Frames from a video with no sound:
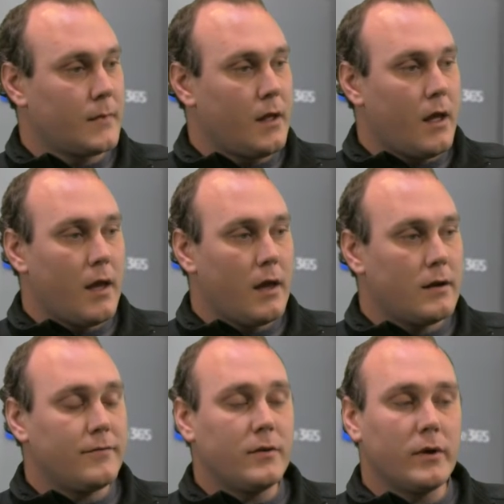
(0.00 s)
And
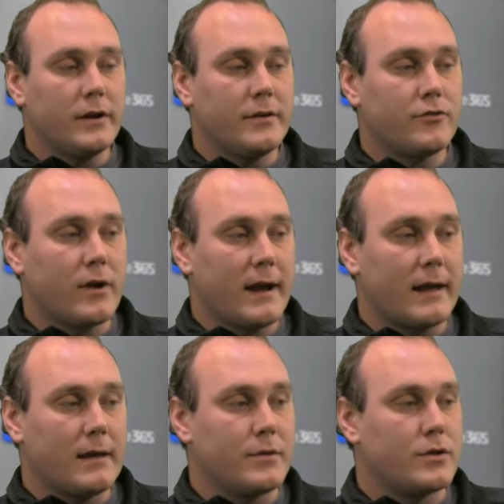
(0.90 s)
if you wanted to track
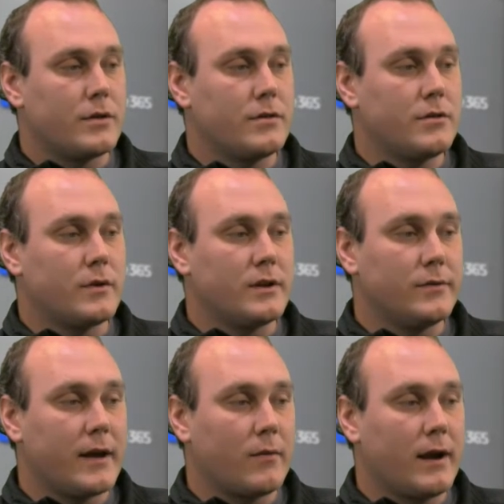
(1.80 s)
images, you can do
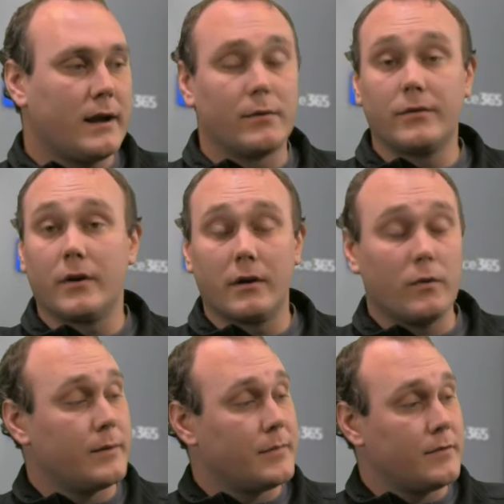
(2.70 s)
that right here with our
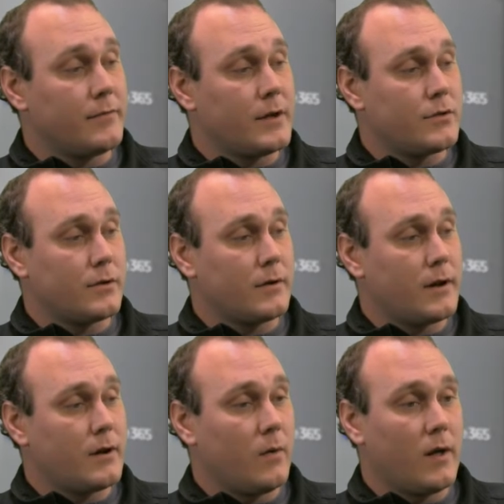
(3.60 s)
equipment feature. I
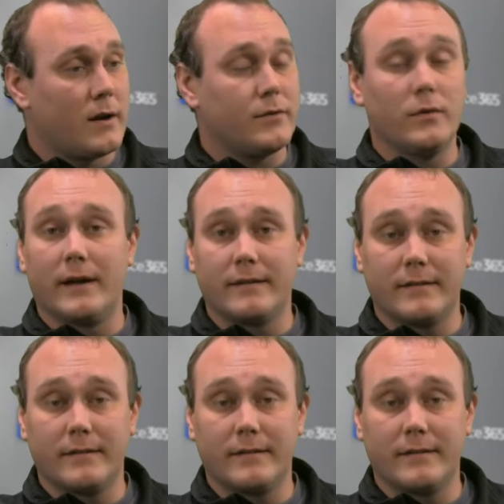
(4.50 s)
know a lot of you like to